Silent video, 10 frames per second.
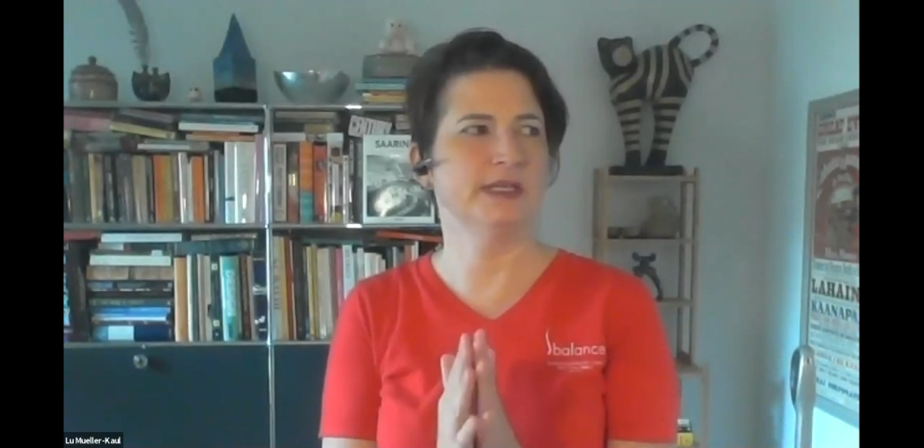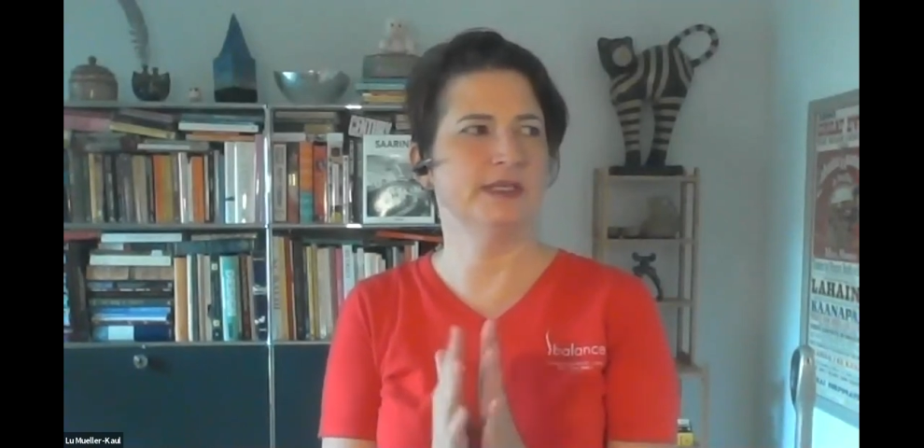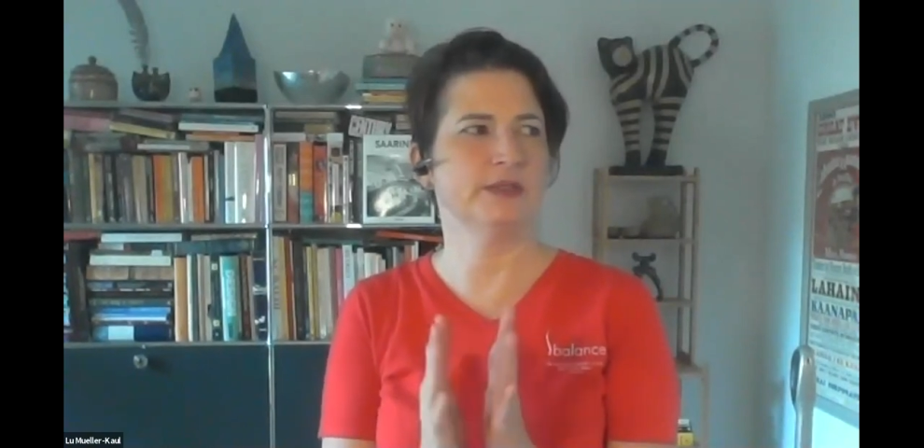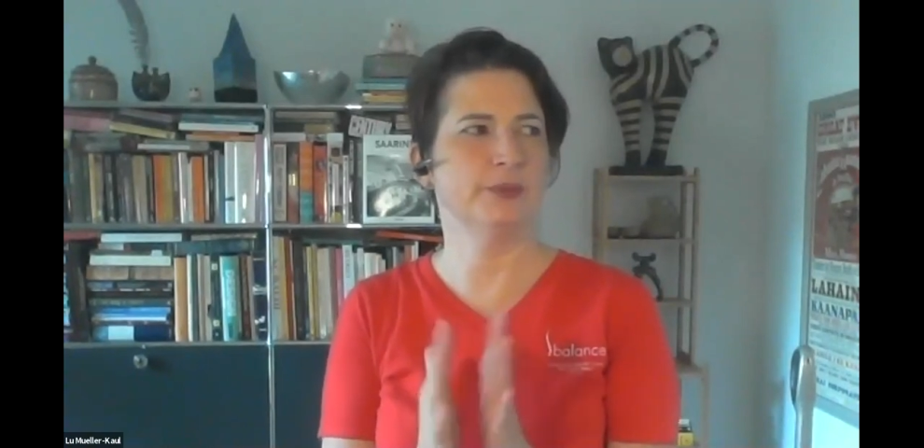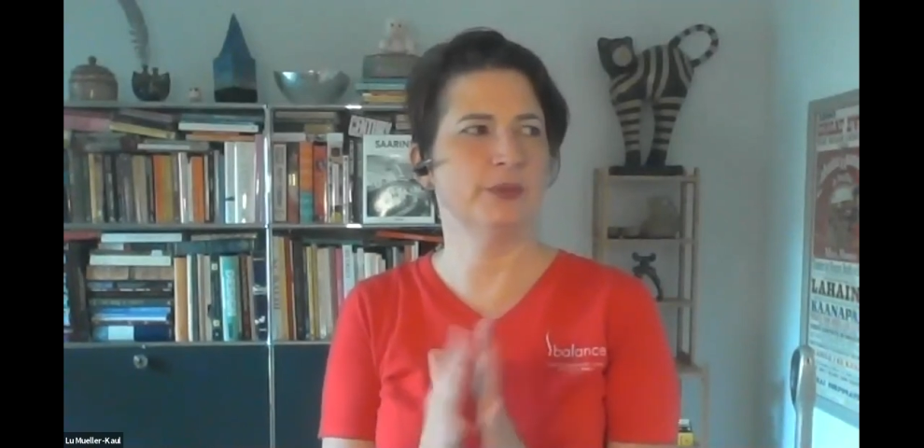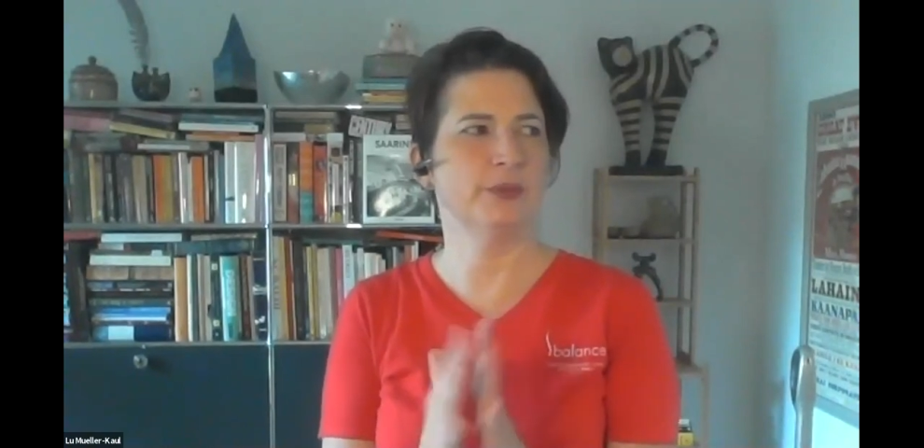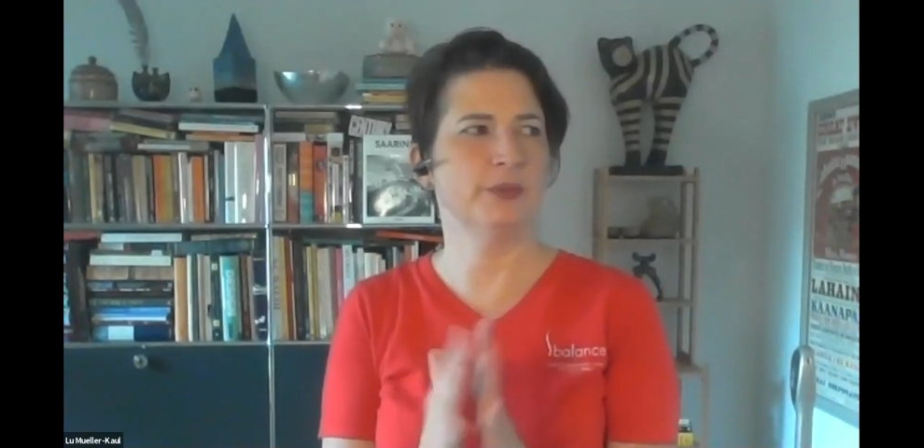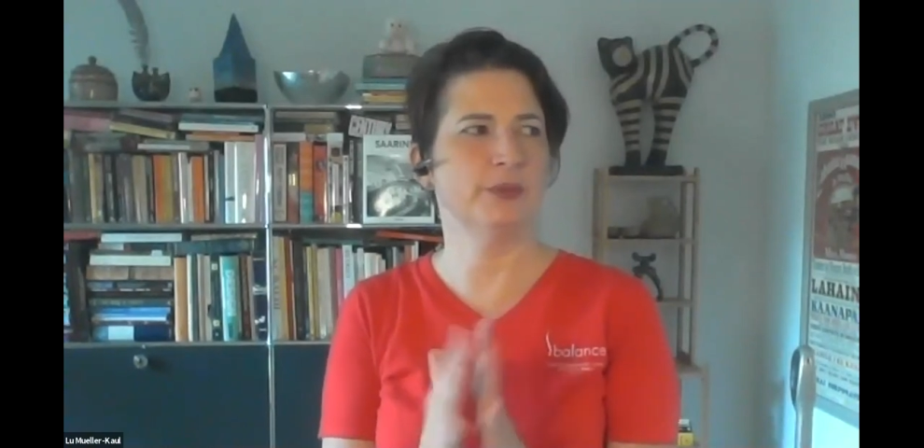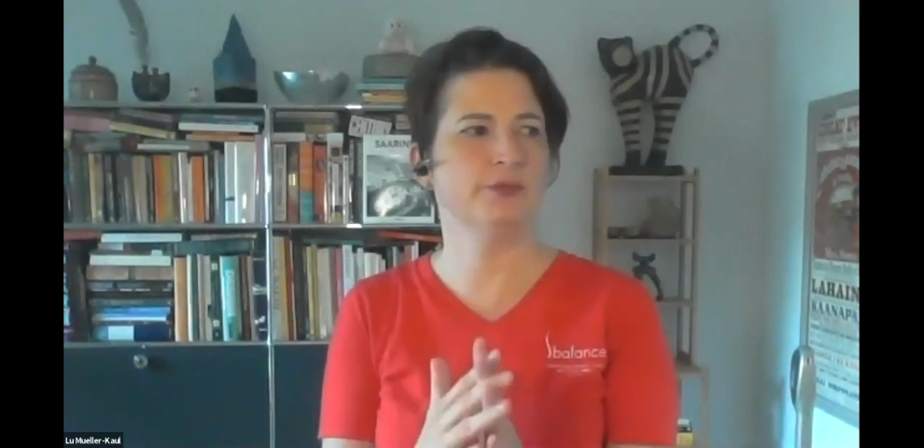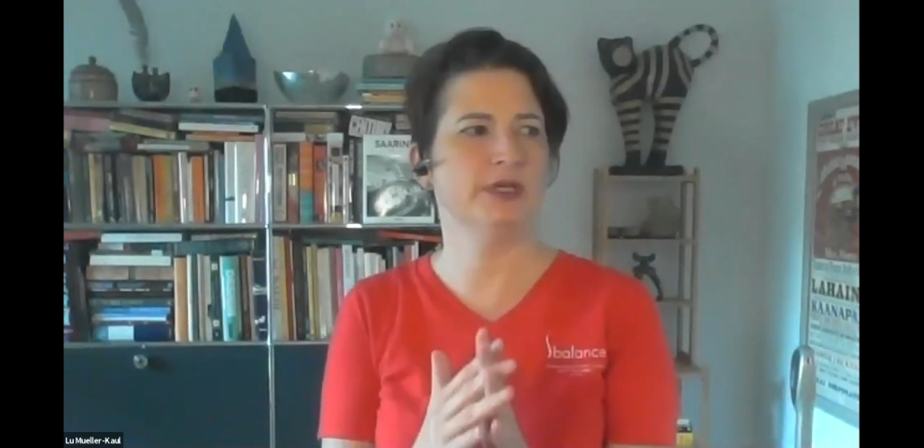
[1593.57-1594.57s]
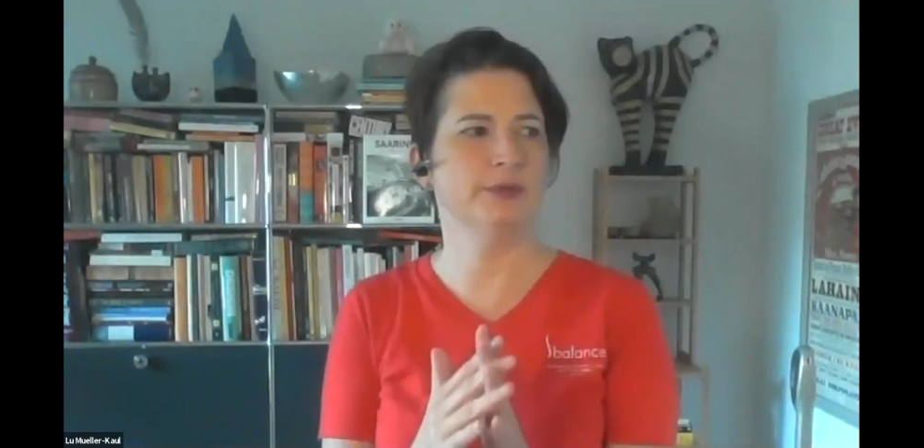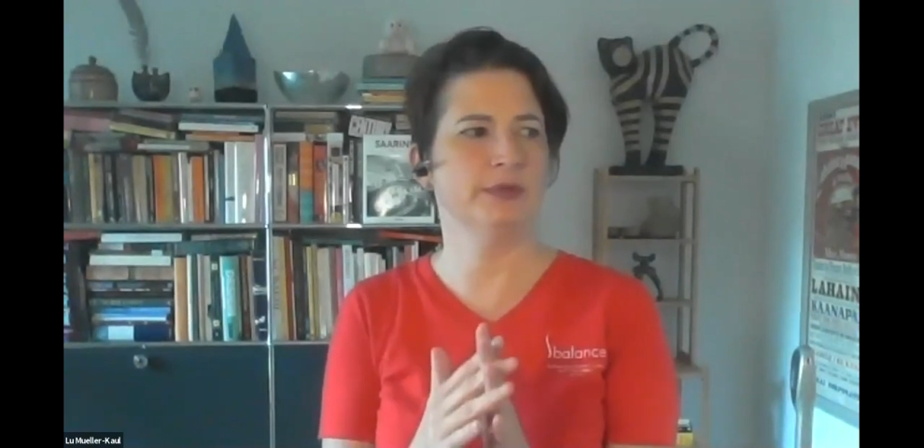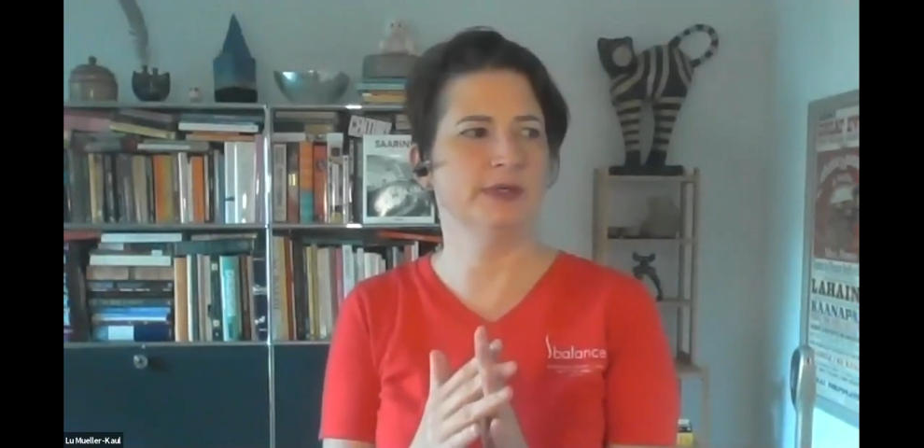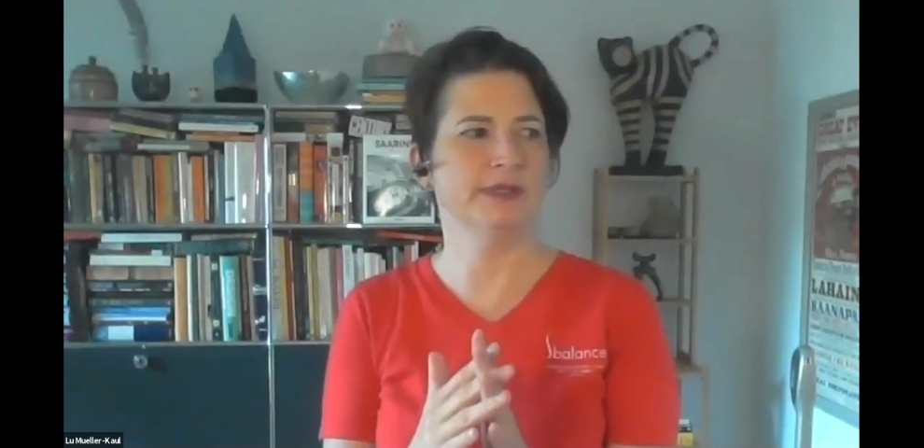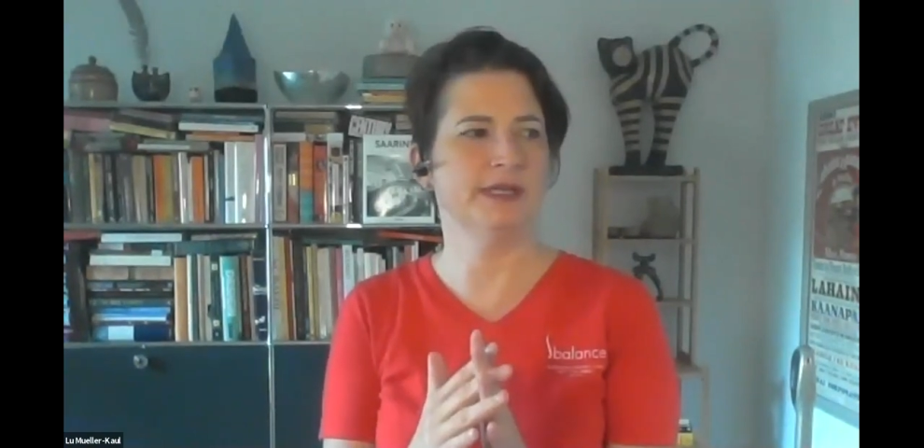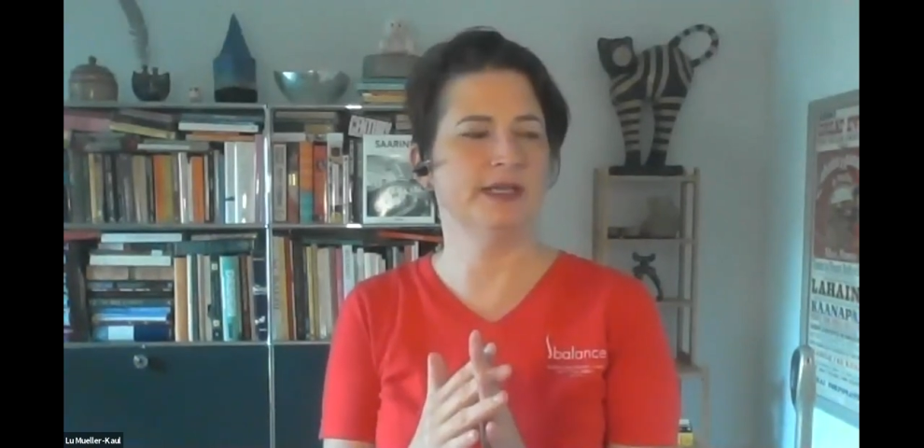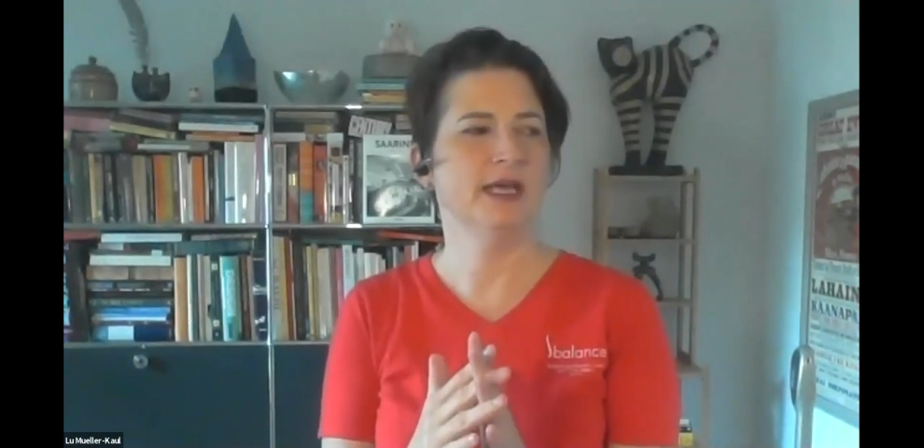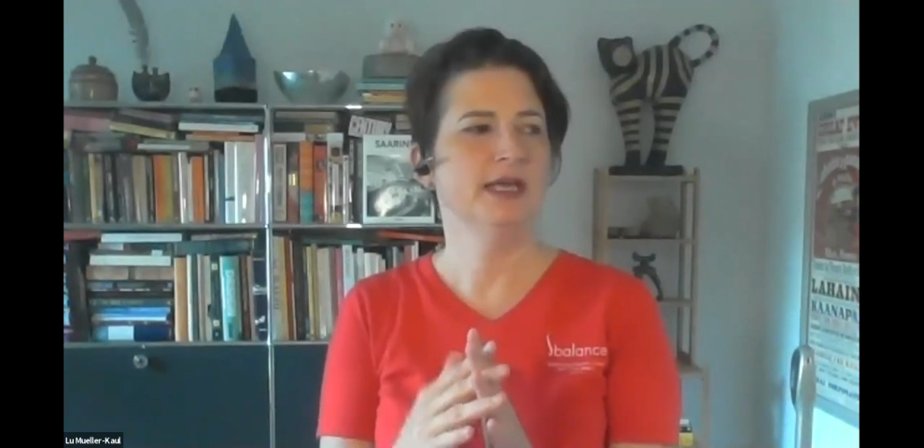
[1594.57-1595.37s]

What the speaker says: explain to people that